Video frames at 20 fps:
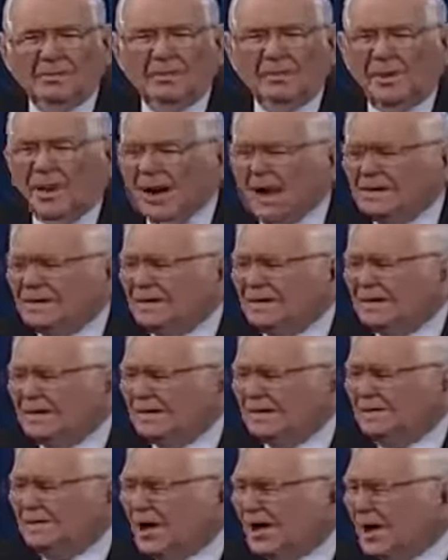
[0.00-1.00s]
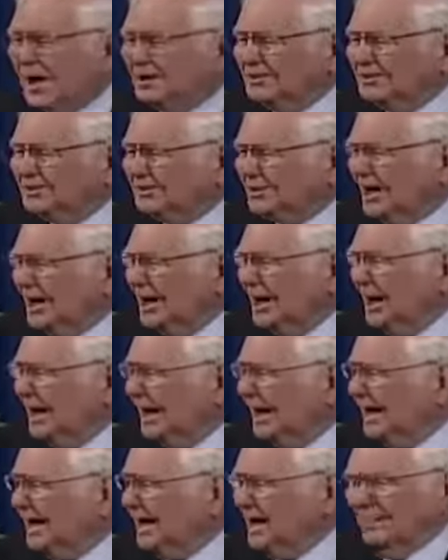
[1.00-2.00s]
Why did God say,
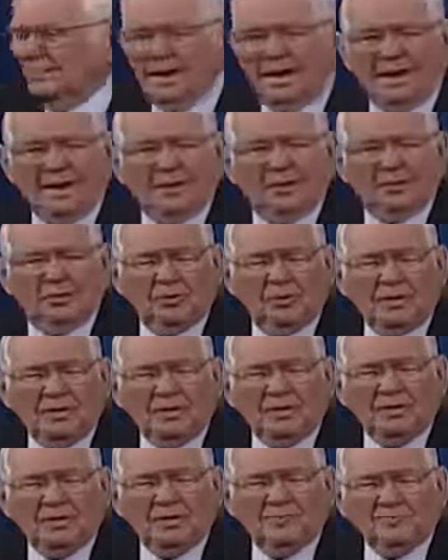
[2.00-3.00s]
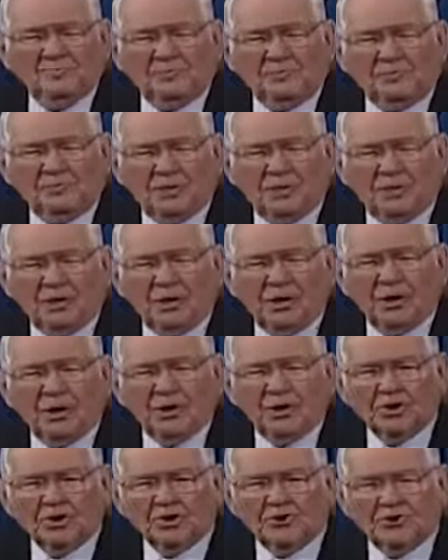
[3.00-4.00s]
I am a green
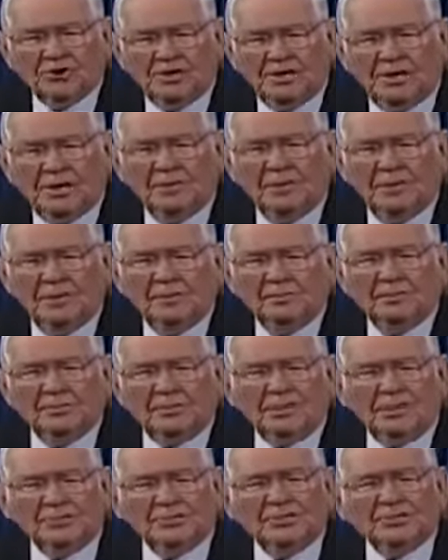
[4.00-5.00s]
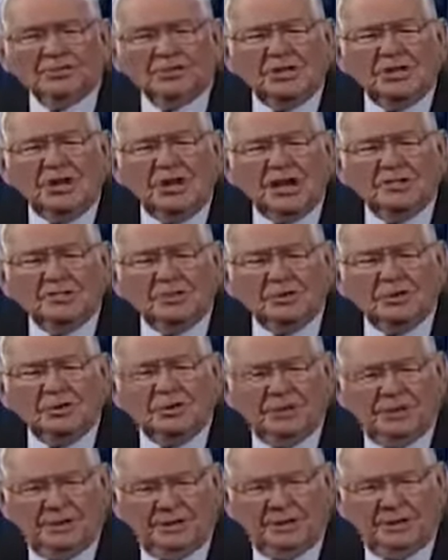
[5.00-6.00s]
fir tree? Because it's an
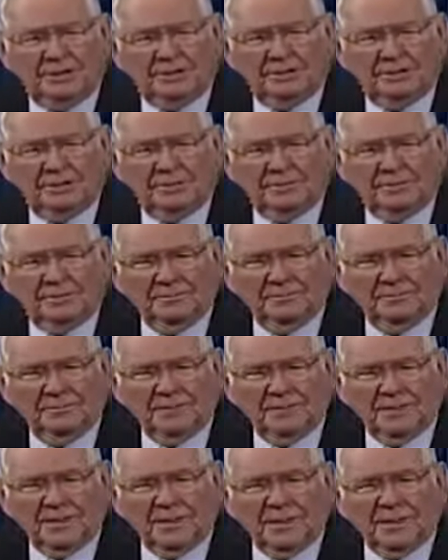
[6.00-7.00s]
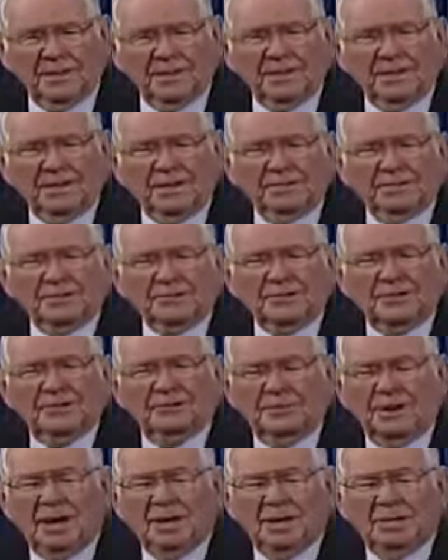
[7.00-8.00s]
evergreen. It is
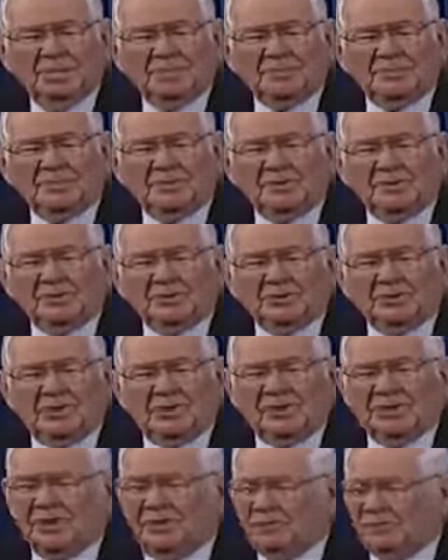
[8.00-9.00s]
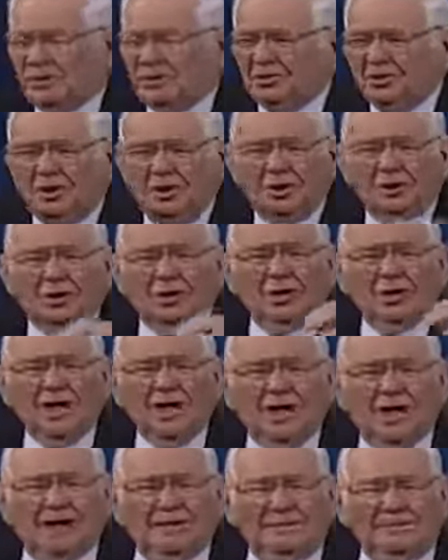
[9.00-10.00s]
symbolic spiritually of eternal
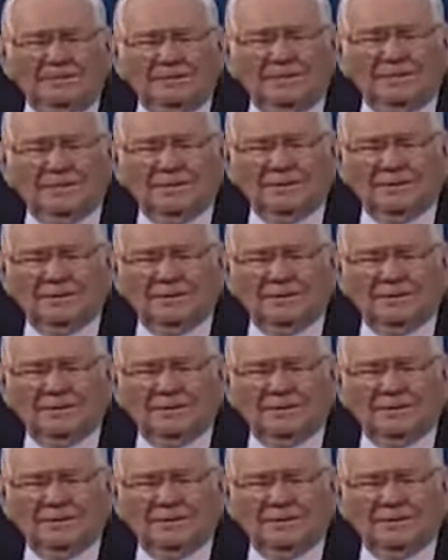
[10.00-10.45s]
life.